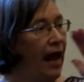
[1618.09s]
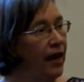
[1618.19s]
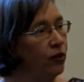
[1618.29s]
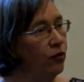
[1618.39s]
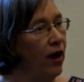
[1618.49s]

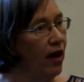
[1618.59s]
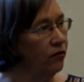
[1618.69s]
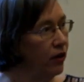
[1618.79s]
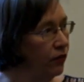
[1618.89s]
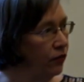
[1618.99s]
and you have
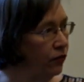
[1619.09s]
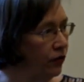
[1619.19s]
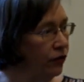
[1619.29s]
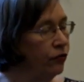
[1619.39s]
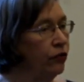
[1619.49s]
a
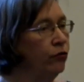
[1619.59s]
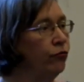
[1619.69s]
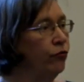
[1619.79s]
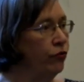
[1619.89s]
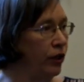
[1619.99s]
consistent
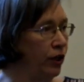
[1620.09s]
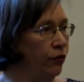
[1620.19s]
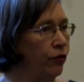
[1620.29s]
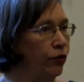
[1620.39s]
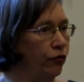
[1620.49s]

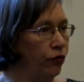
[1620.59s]
routine for your